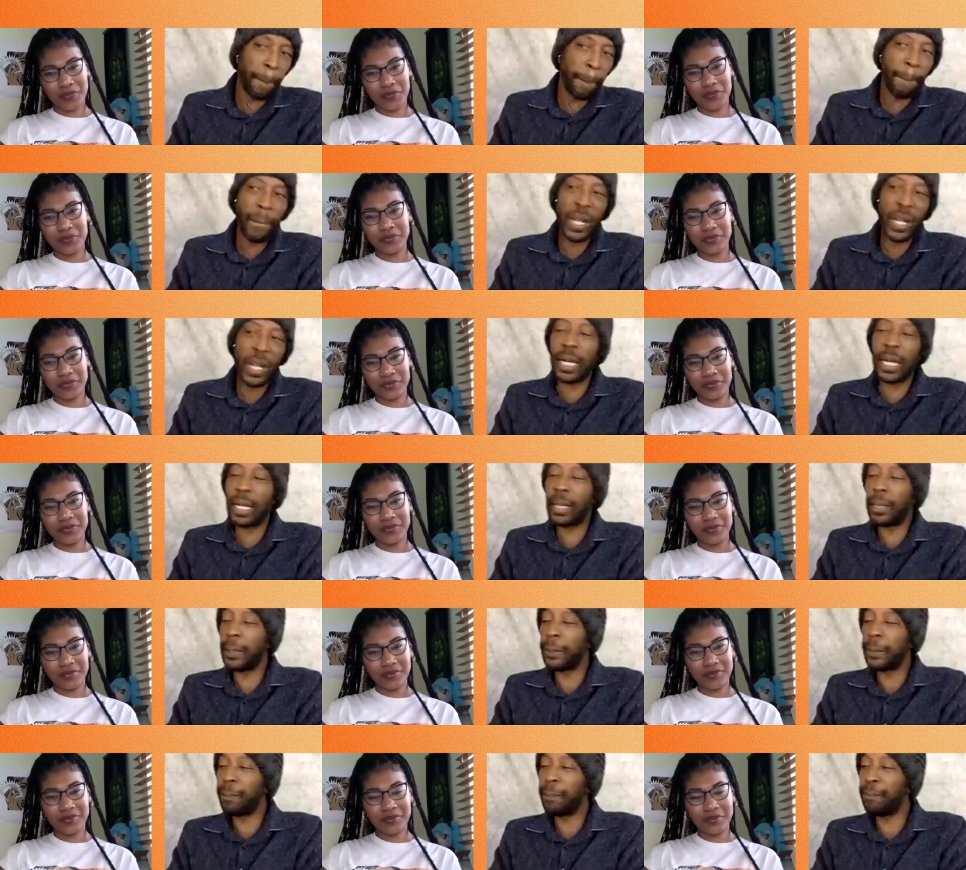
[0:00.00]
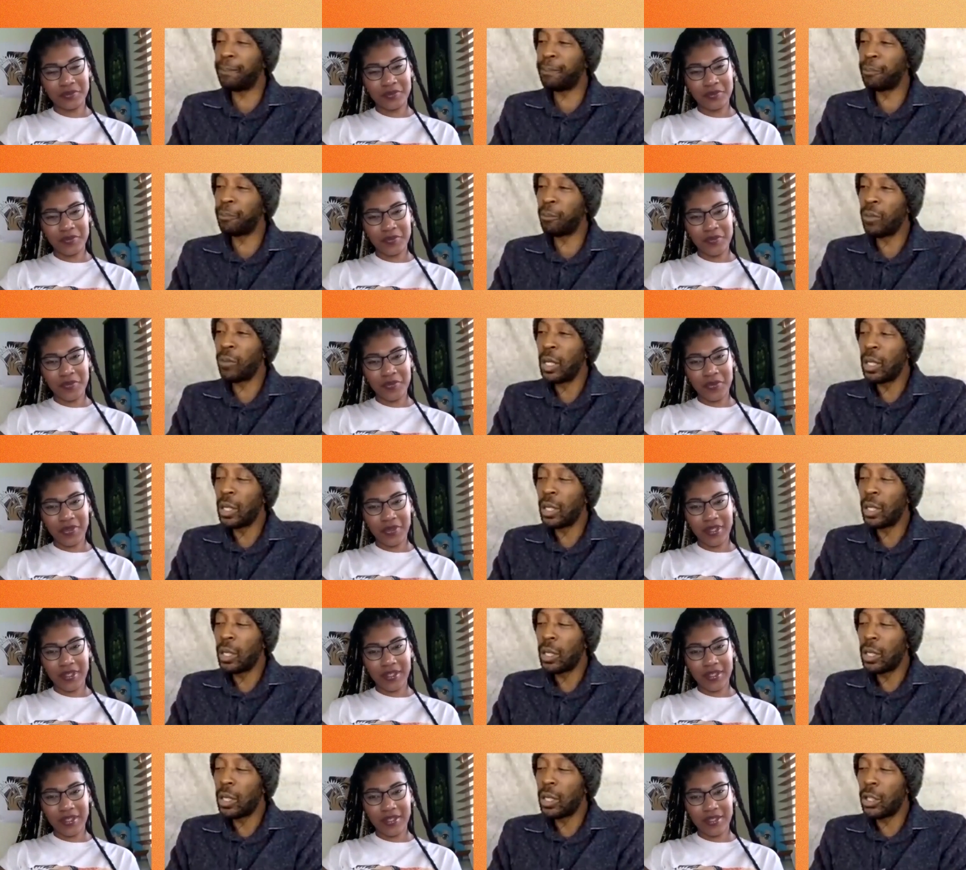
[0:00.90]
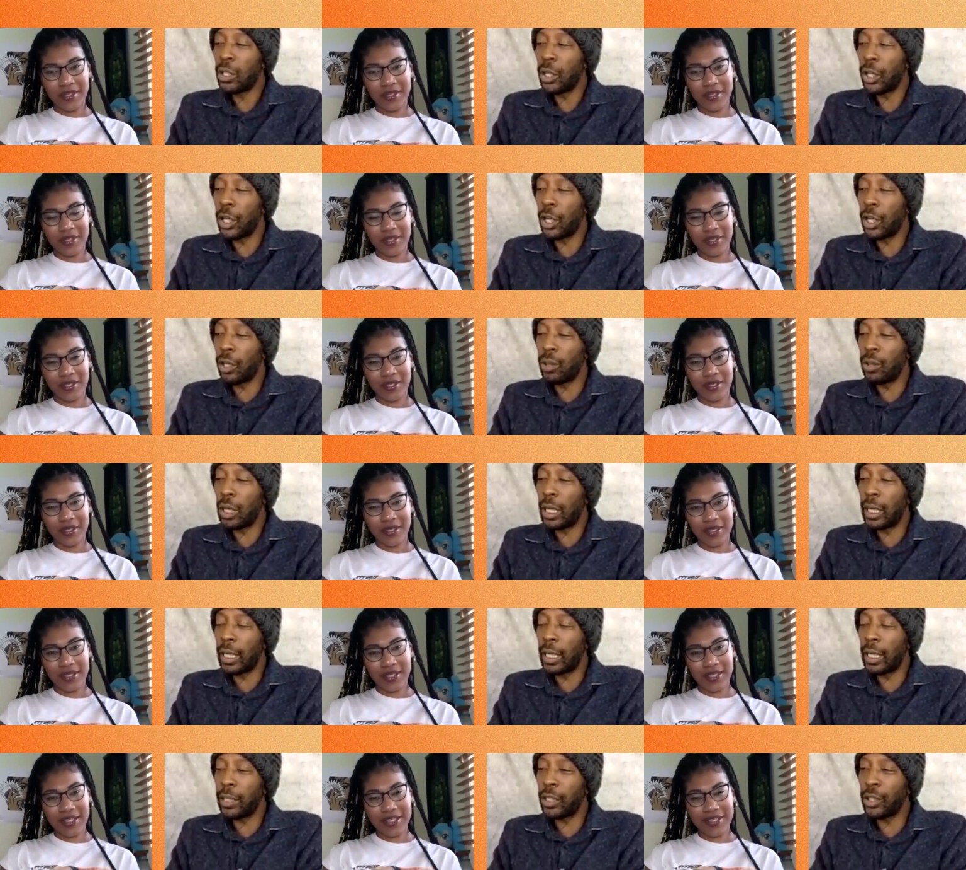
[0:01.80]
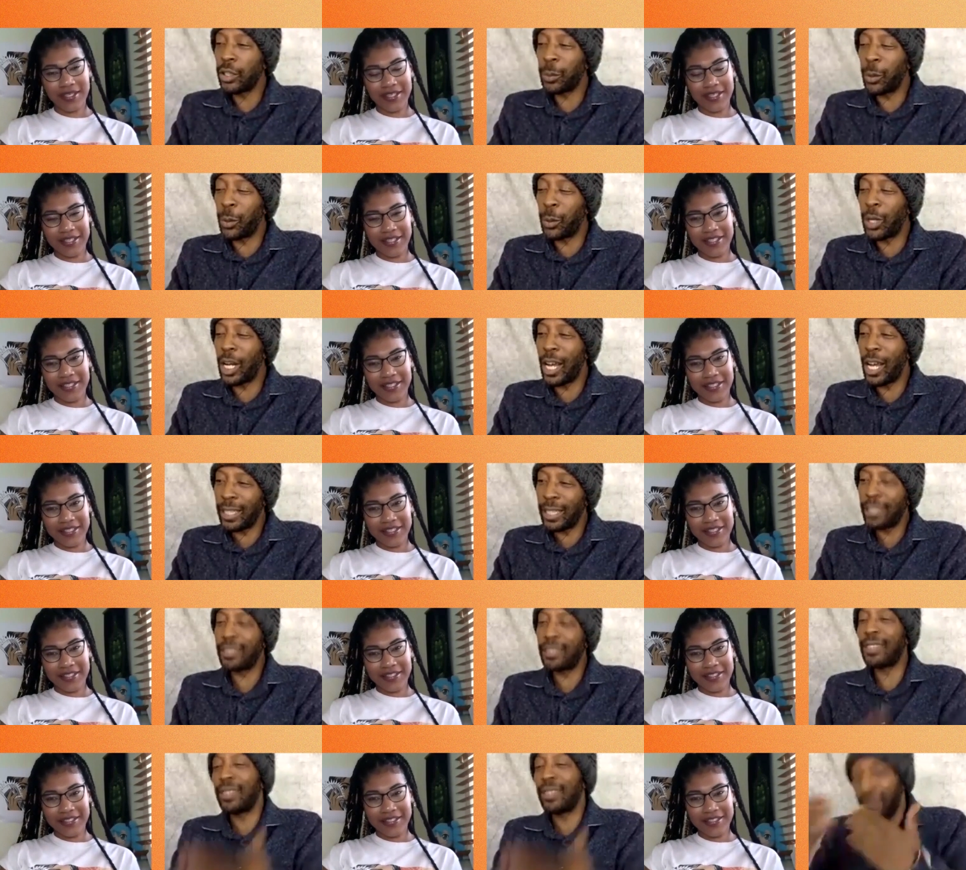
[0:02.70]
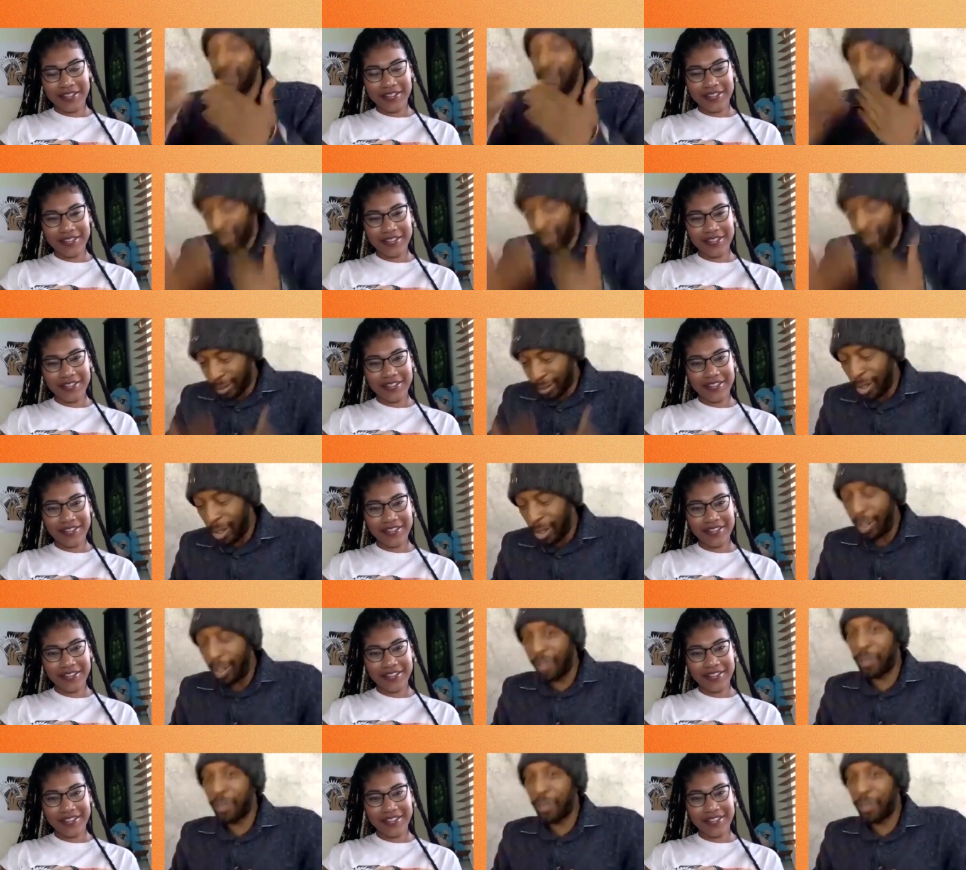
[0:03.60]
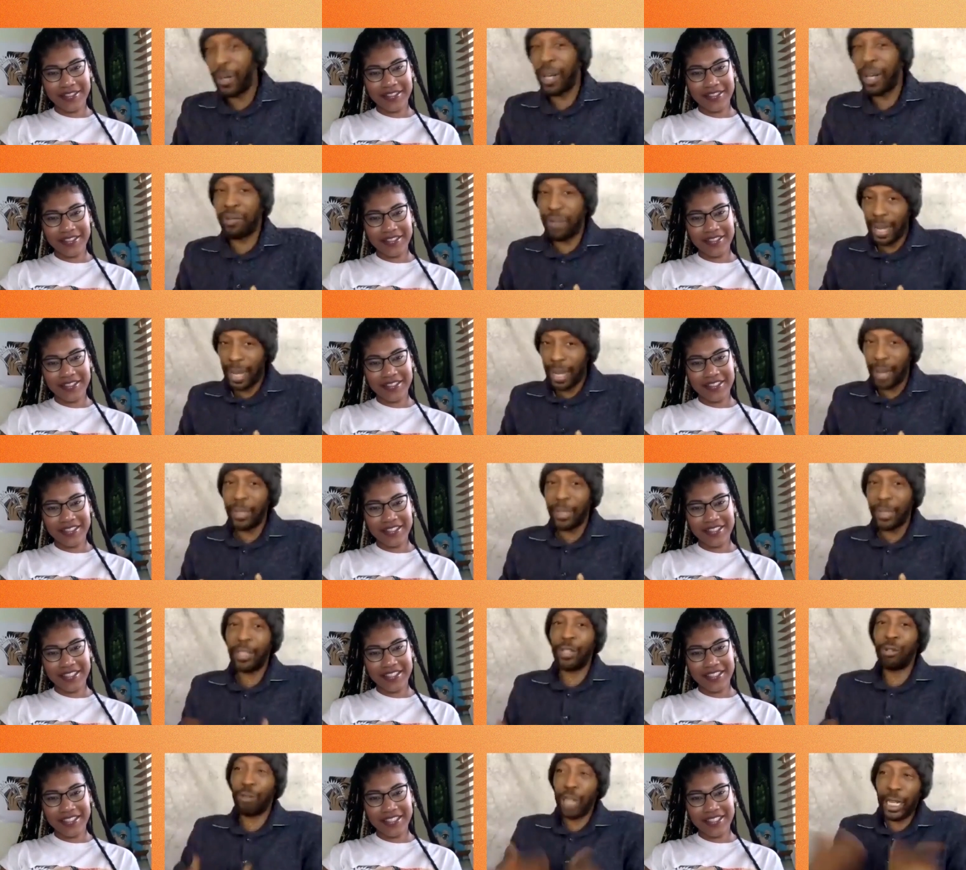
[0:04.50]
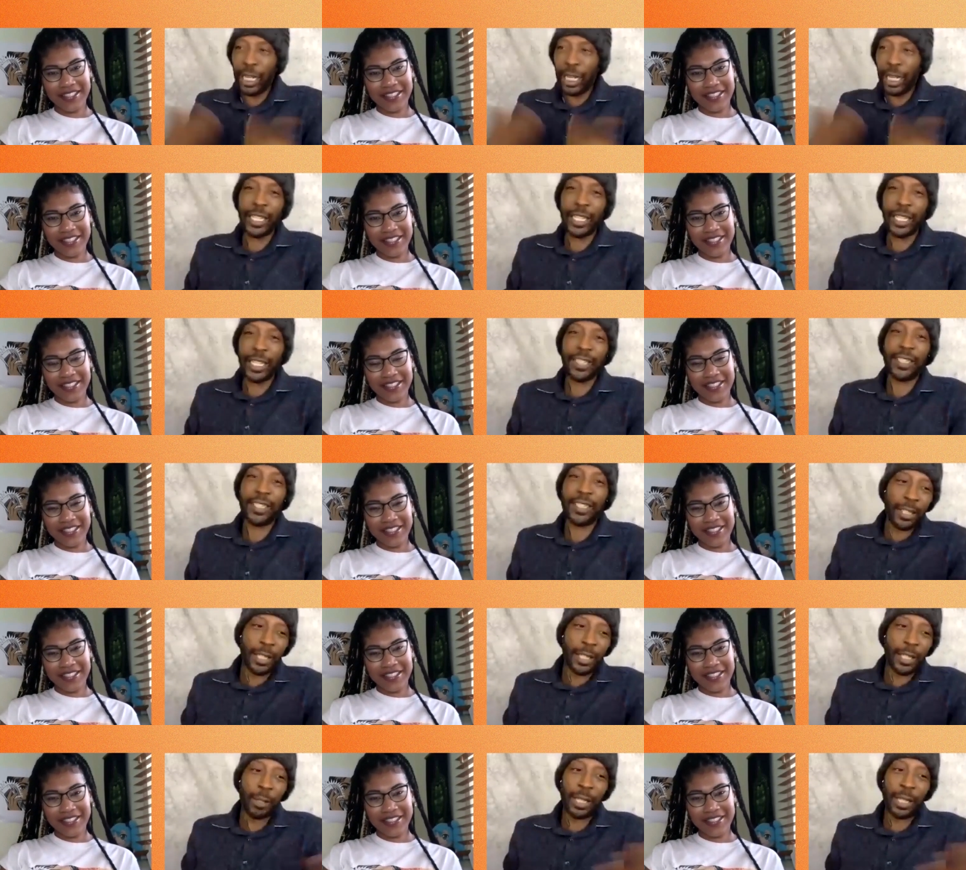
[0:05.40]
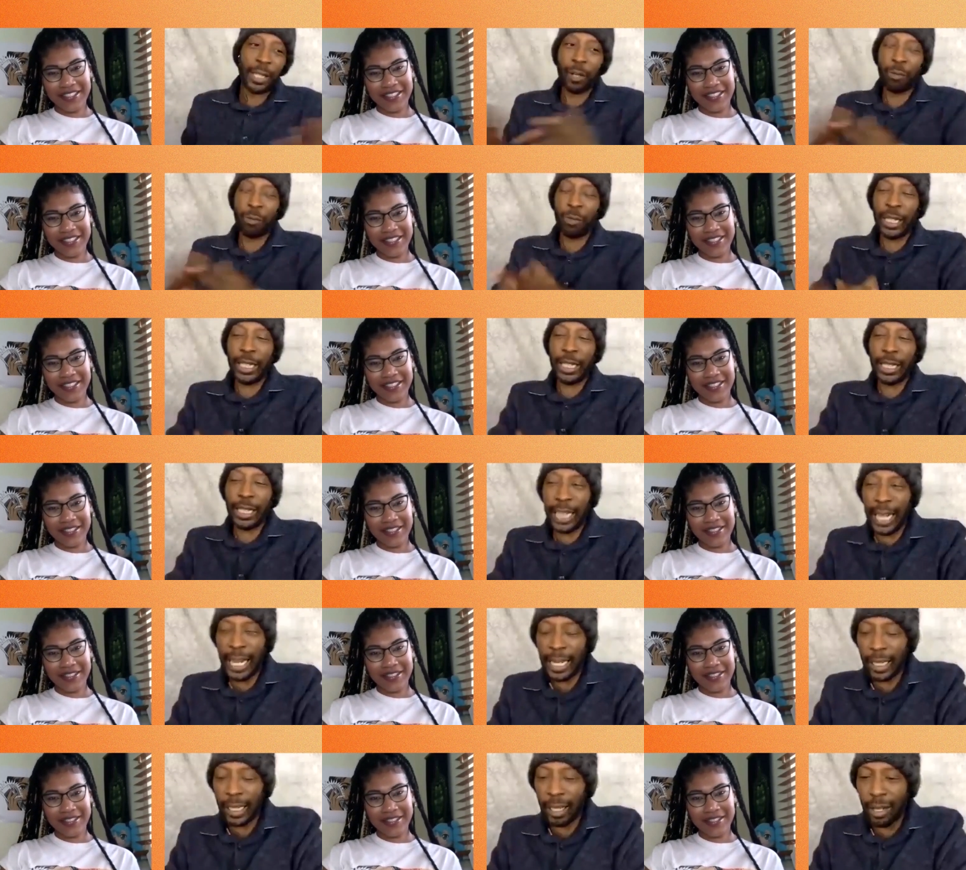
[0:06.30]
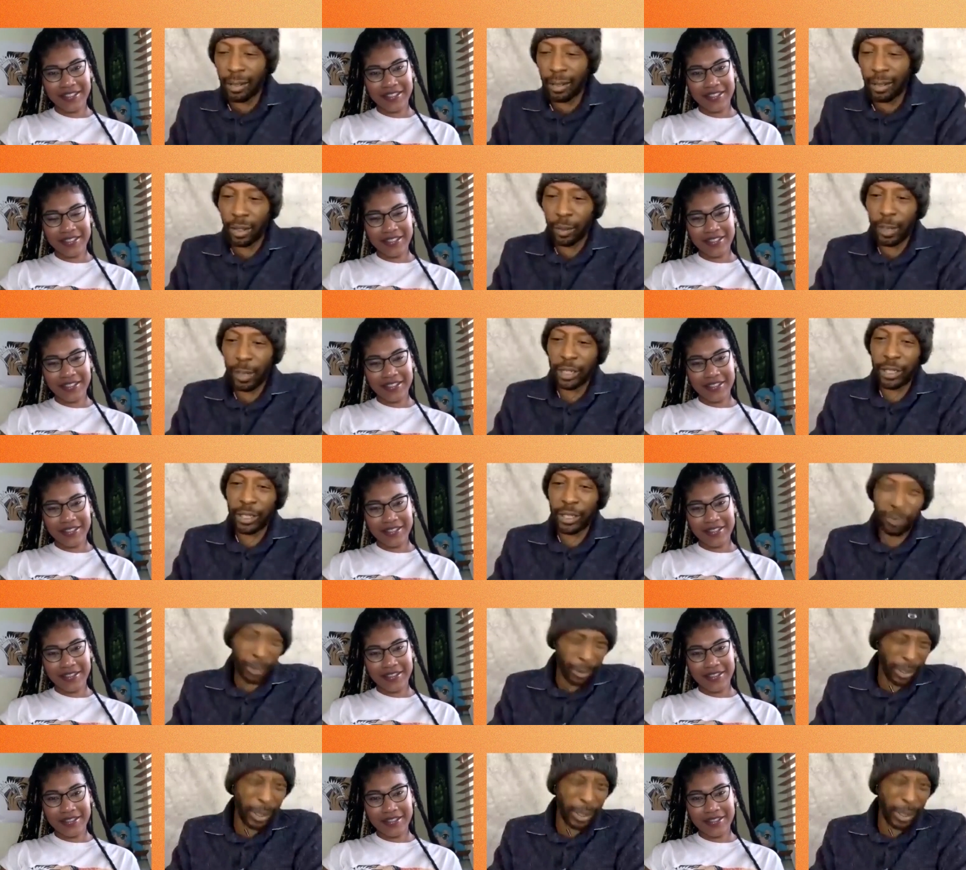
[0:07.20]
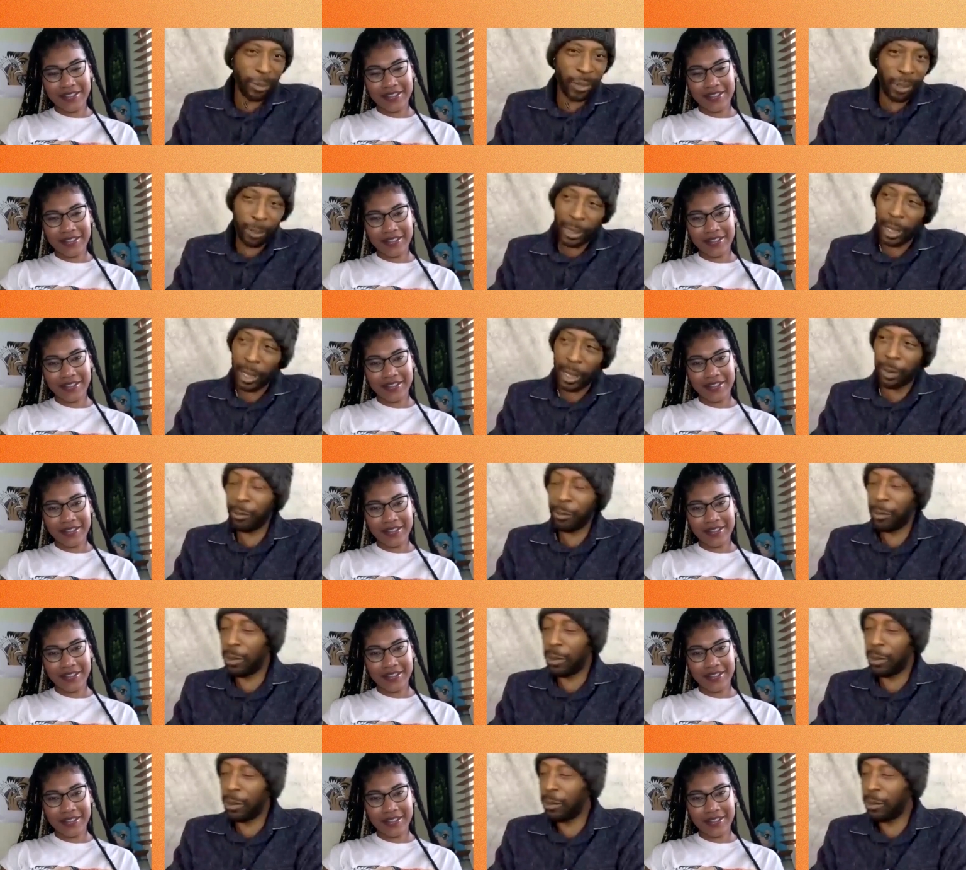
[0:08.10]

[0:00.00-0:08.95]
Speaker 1: Mm. Um, you know, uh, the small island lot of my family, the Grenadians, you know, they don't really get the headlines so much if you see where I'm coming from.